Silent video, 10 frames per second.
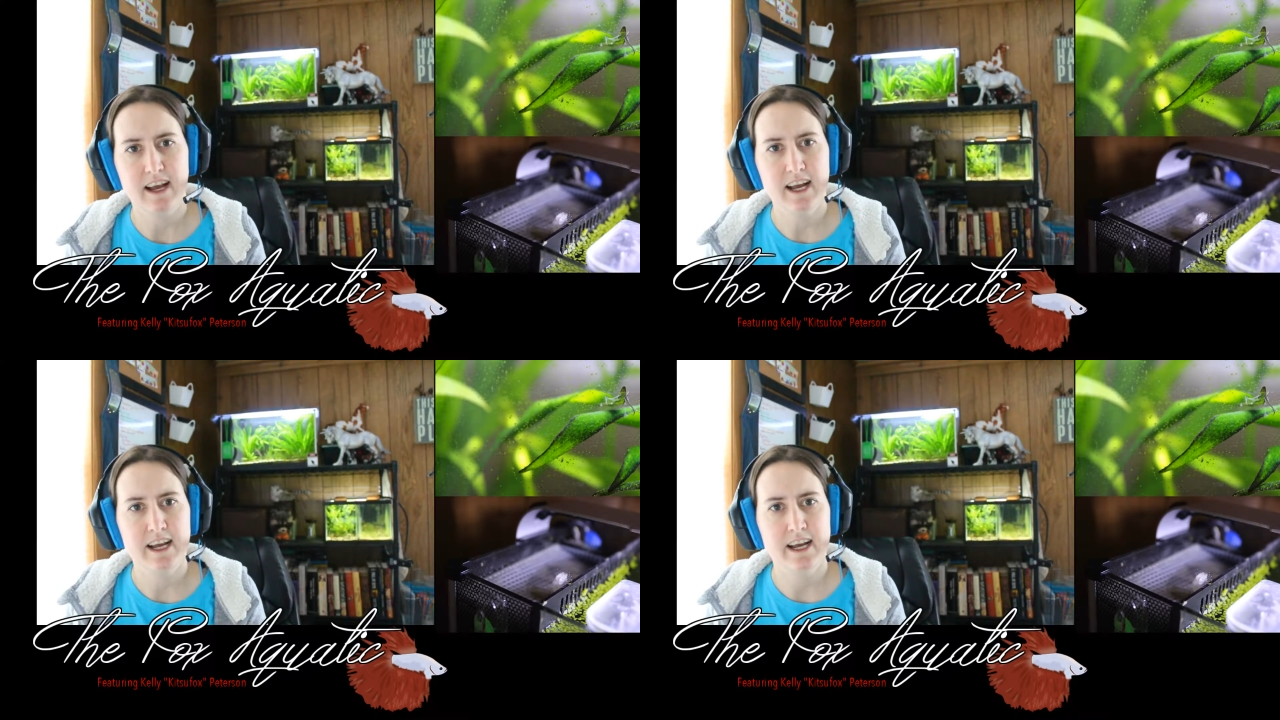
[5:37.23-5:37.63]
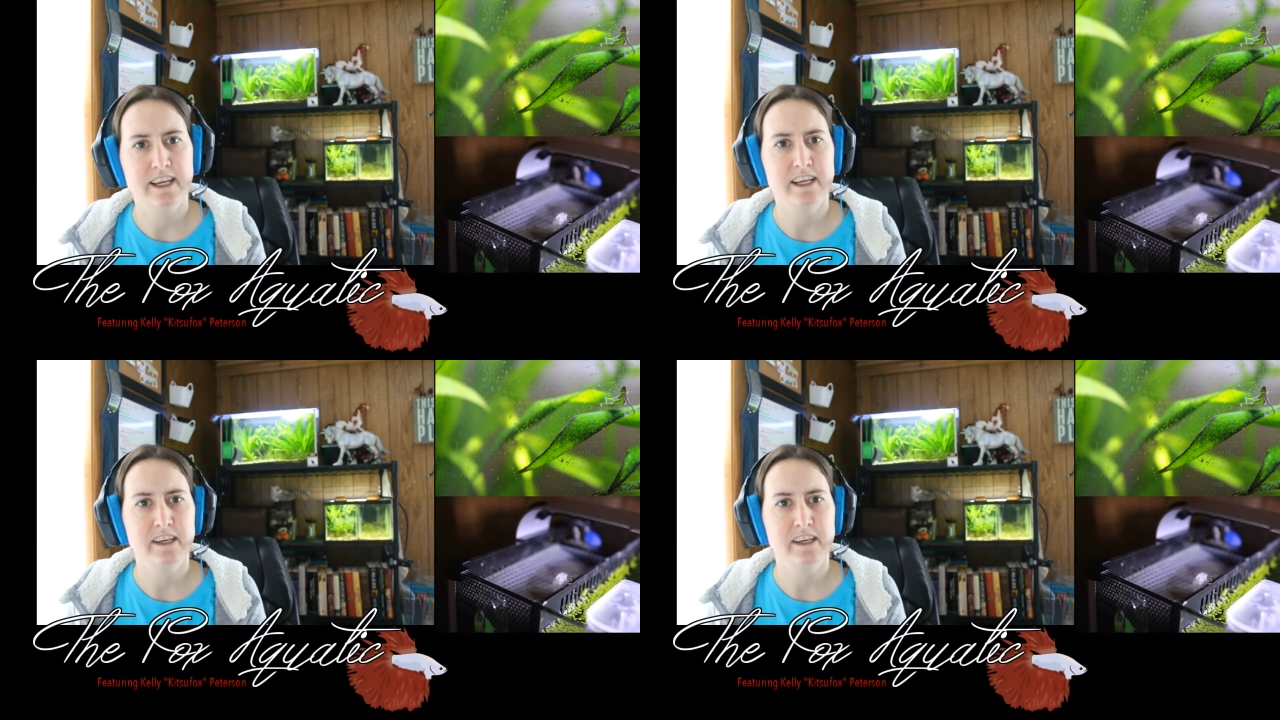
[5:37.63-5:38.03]

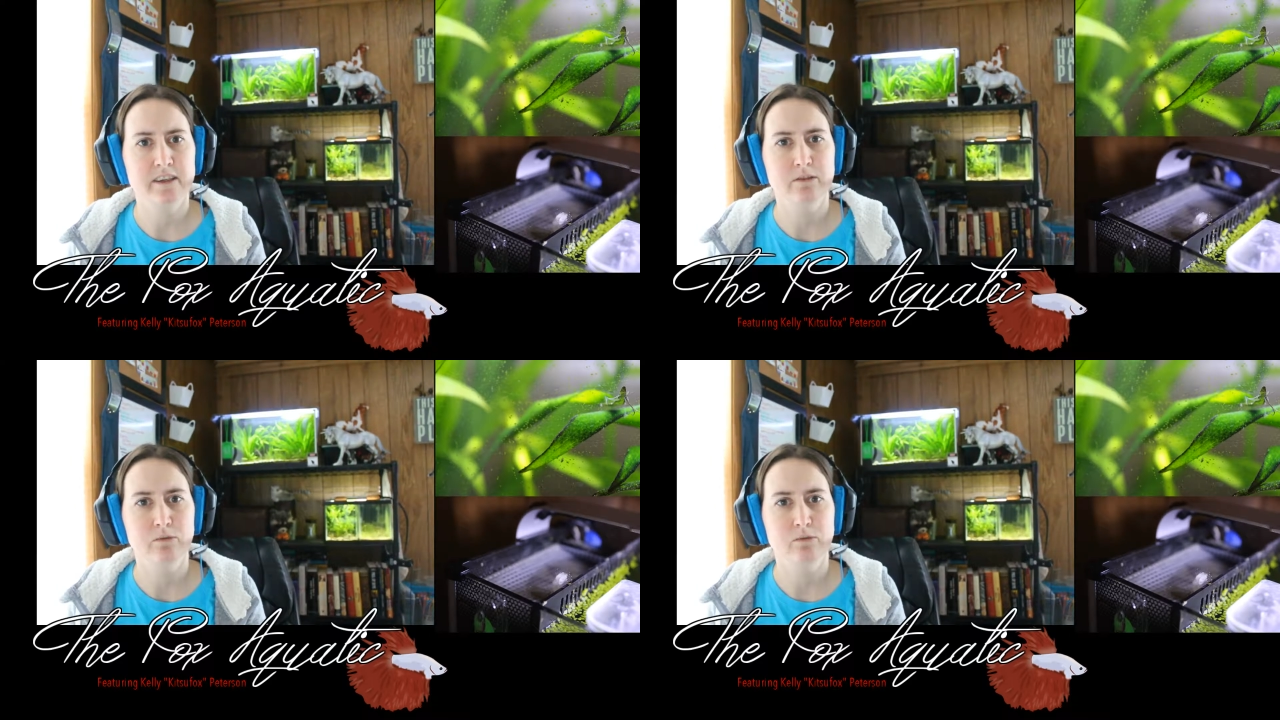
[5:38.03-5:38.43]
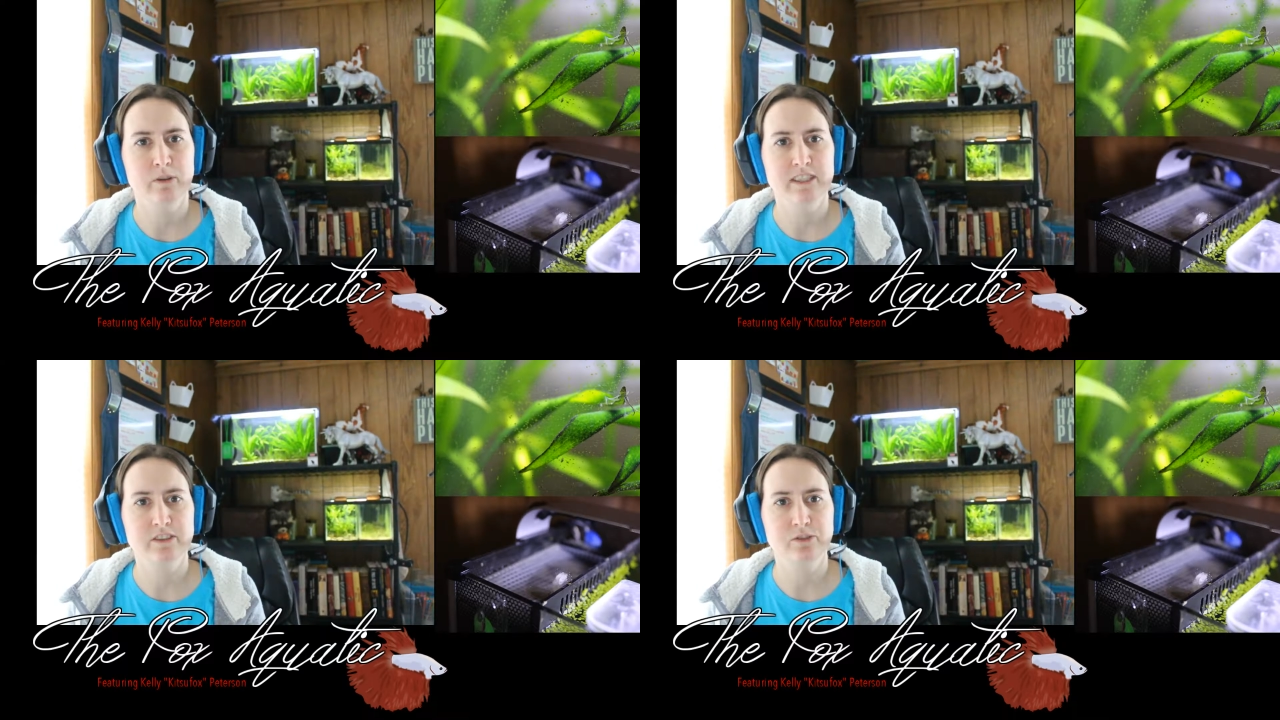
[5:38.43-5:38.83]
I
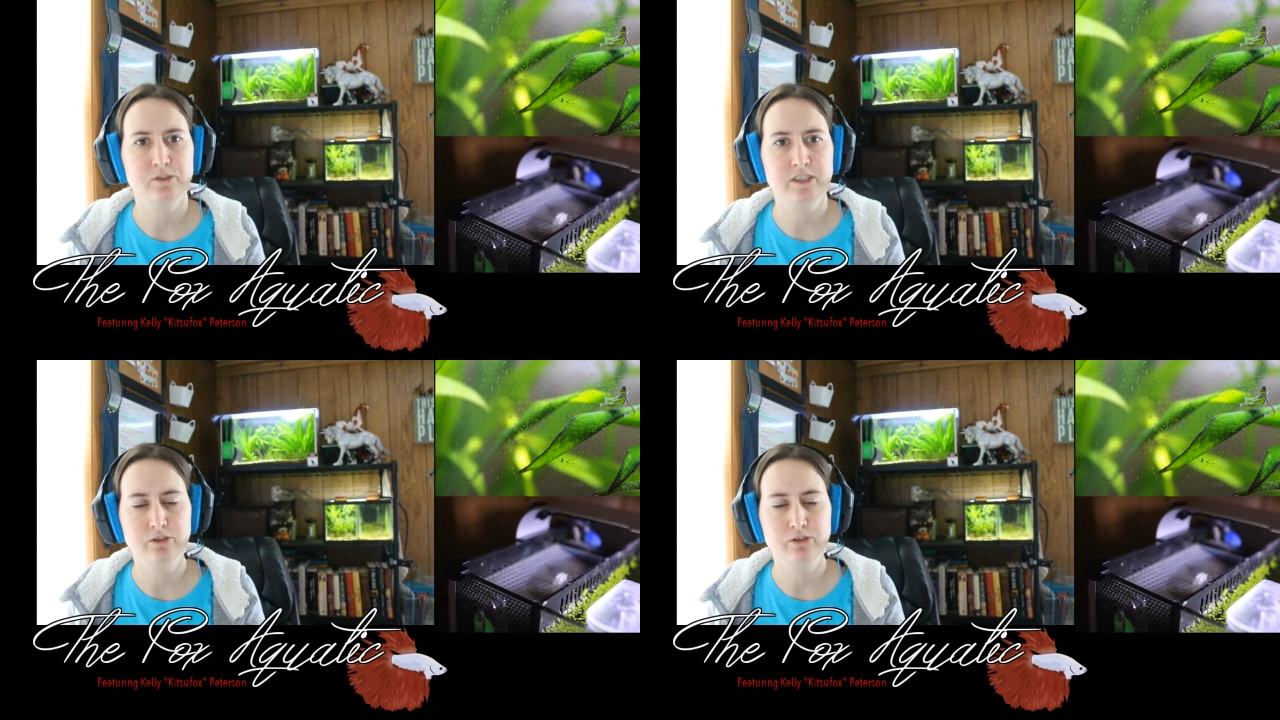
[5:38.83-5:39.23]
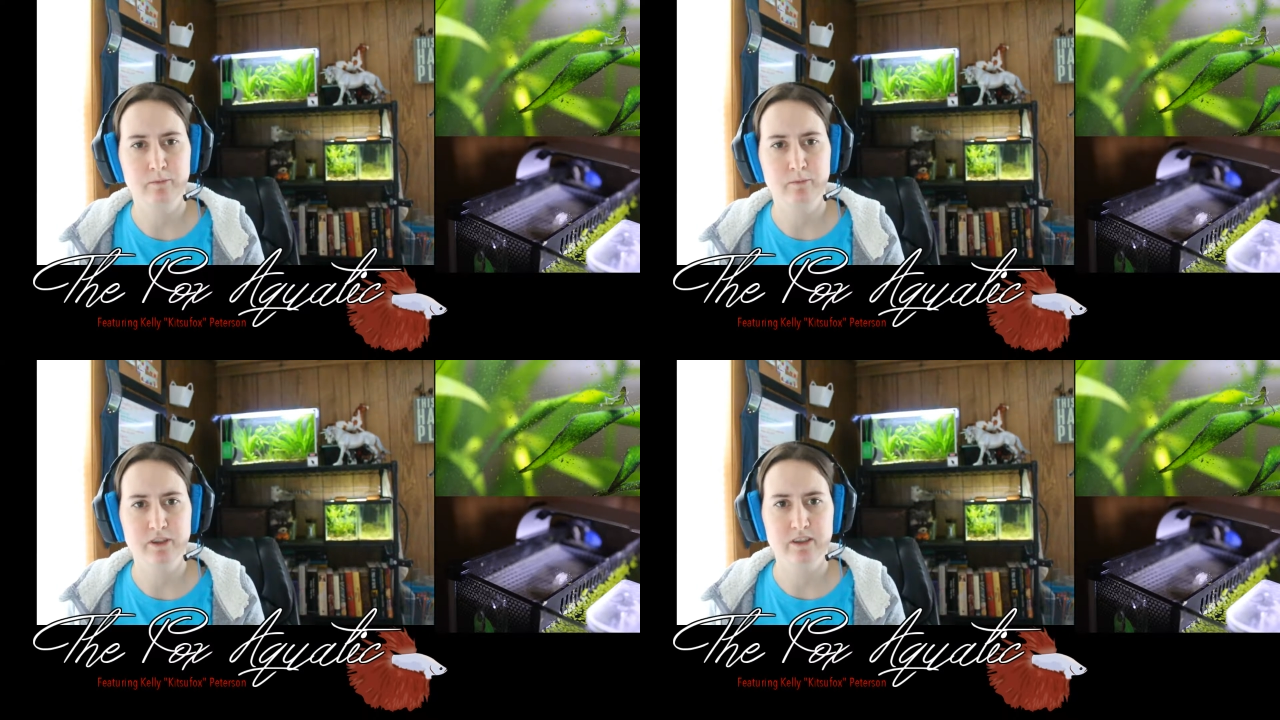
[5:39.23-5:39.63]
went to the
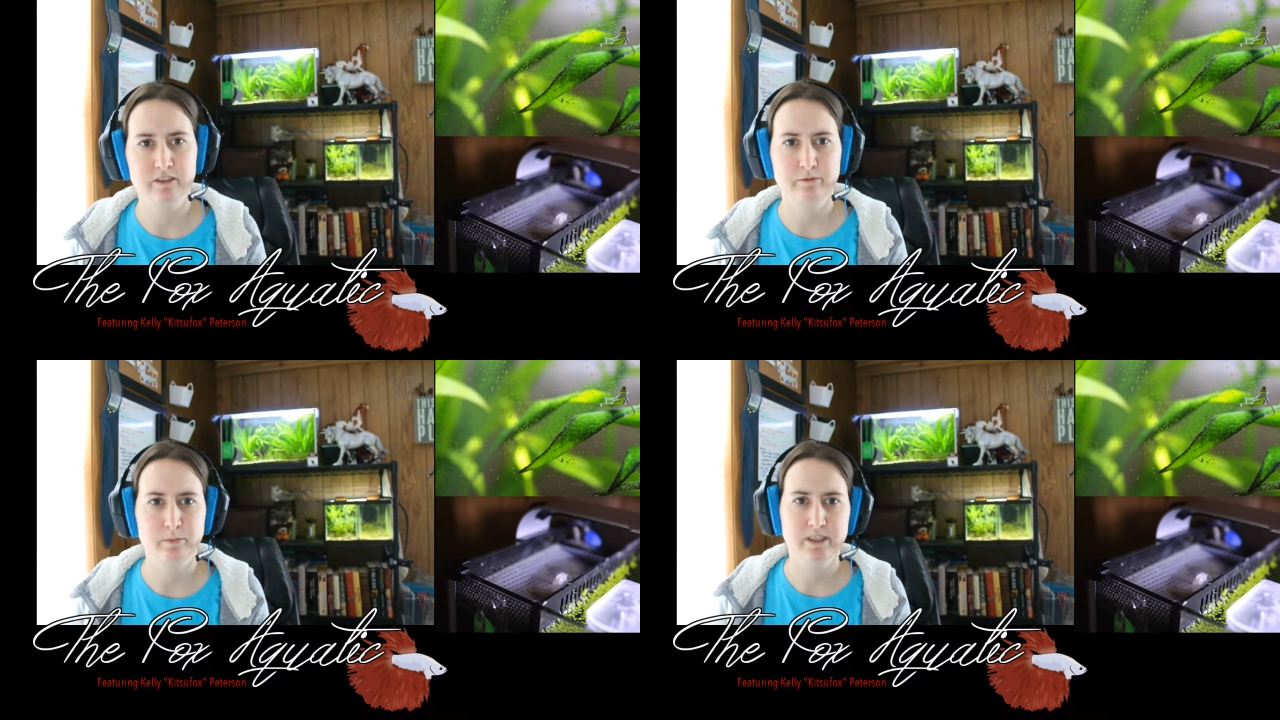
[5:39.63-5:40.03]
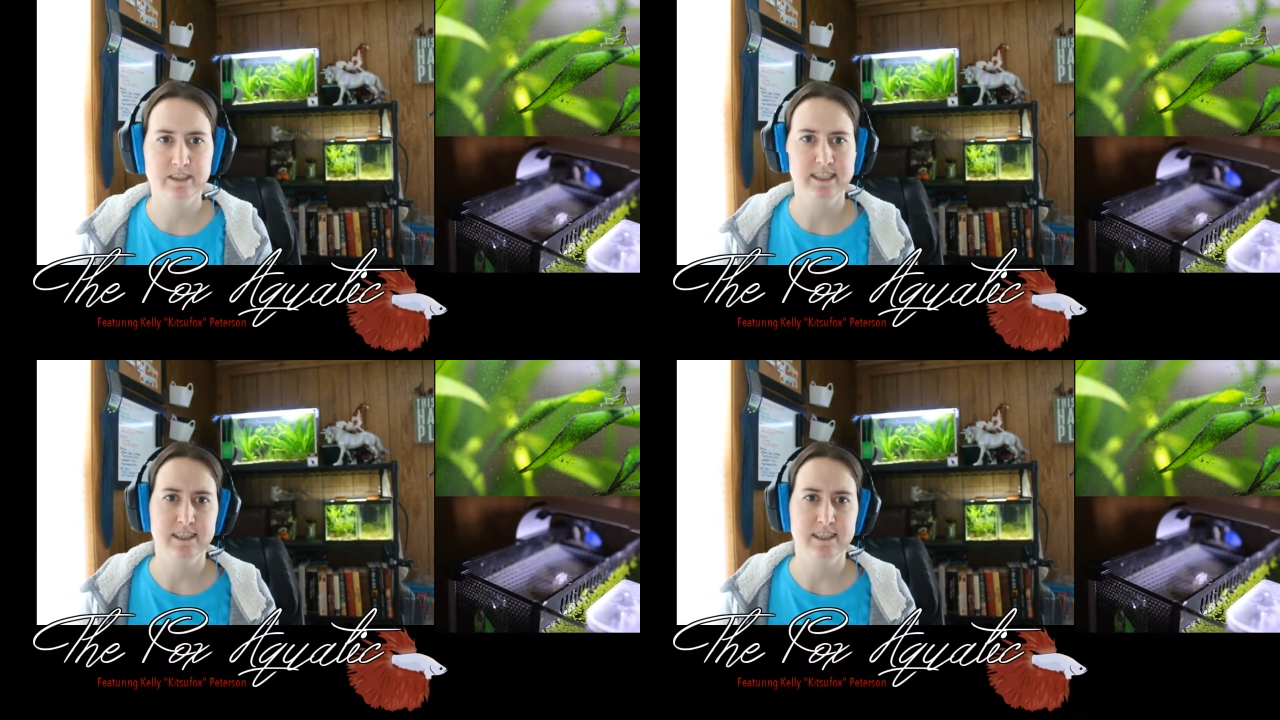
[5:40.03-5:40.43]
trouble of
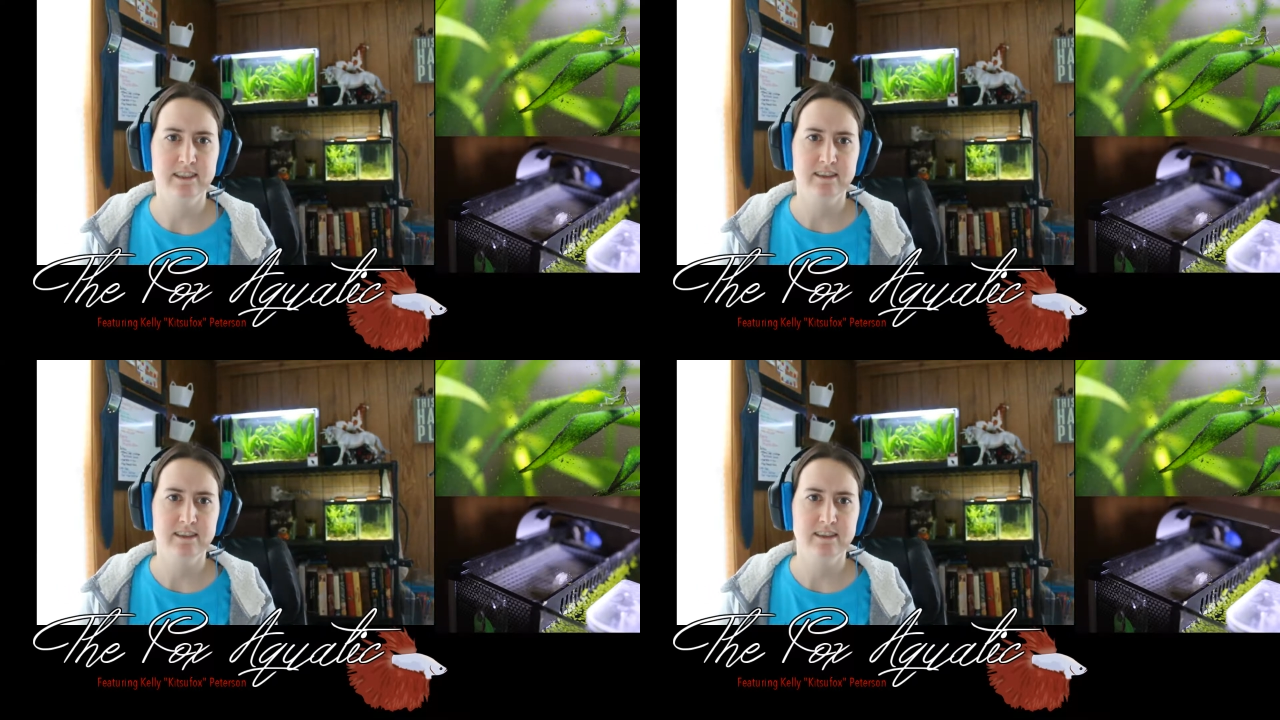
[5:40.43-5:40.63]
building